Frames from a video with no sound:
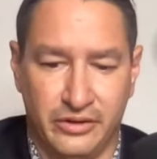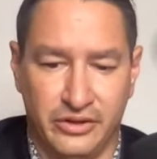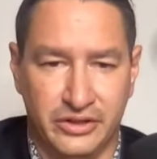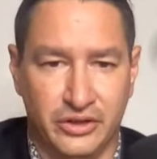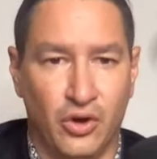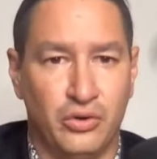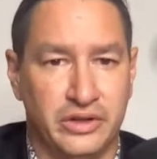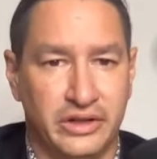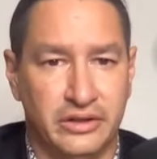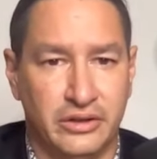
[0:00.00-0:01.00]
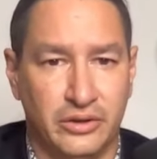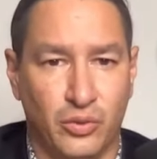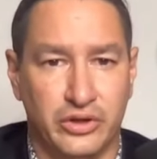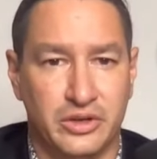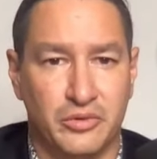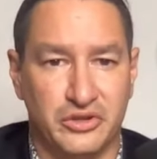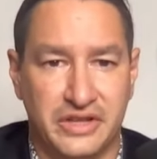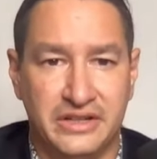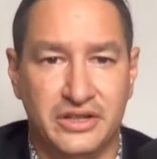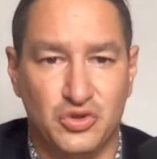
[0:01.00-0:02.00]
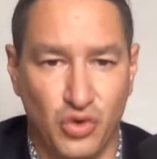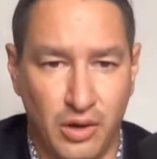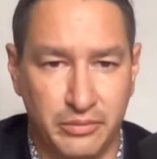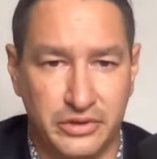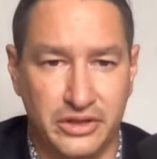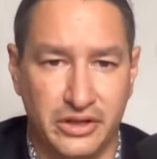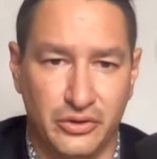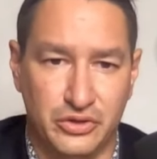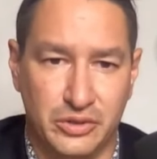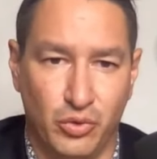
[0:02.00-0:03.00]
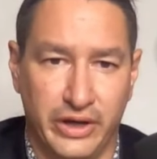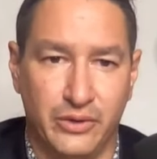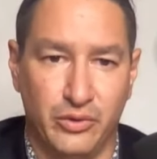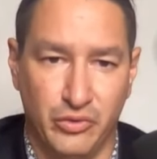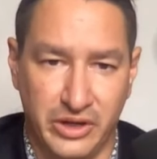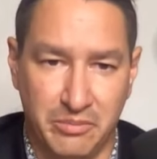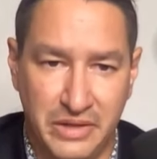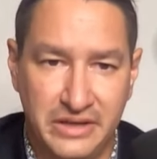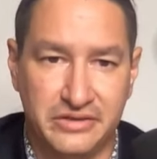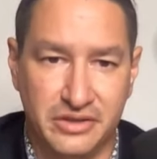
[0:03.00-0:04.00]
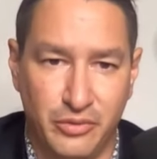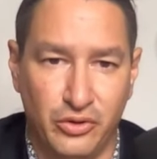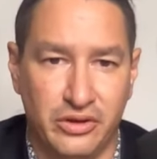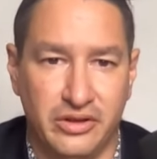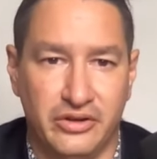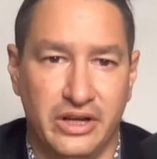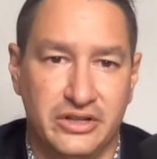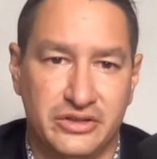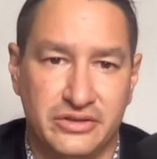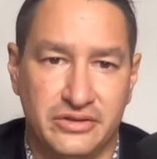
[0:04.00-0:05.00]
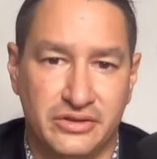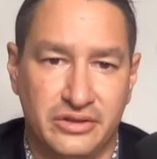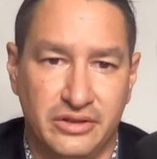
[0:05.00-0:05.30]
the Dakota were to present a drum to the Ojibwe, it would bring peace to both of their nations.